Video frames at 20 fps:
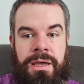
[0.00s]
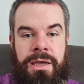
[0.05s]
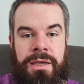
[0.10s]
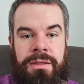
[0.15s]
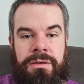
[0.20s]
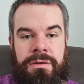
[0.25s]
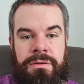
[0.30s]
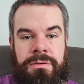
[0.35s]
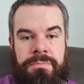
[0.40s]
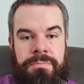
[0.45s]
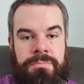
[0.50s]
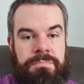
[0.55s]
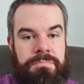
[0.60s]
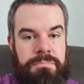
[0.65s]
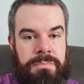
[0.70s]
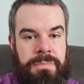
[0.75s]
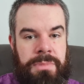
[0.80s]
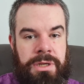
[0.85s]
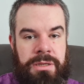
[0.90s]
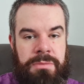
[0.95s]
Hi there,
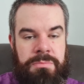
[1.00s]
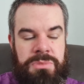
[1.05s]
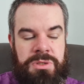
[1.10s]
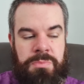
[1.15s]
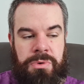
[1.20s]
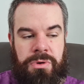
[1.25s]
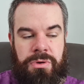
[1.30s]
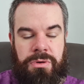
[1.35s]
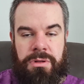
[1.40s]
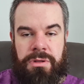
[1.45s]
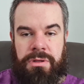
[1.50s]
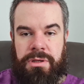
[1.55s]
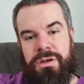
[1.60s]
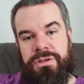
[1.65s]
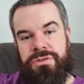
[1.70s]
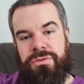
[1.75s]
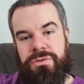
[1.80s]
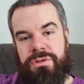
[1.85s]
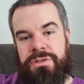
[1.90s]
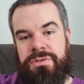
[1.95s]
my name's Paul. Thought
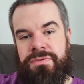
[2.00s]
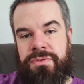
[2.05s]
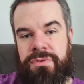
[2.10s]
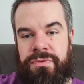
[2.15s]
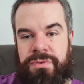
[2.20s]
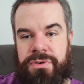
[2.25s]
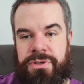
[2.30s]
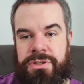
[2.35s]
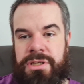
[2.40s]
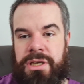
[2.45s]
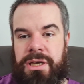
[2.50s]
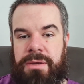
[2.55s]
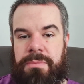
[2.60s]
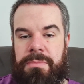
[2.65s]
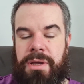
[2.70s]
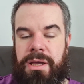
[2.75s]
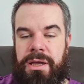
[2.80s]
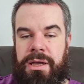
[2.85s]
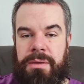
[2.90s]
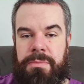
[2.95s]
I'd do this for the first
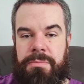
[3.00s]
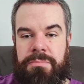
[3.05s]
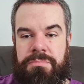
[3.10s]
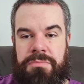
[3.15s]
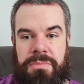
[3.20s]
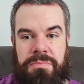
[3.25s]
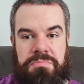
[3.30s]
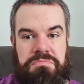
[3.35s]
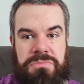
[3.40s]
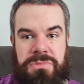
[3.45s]
time.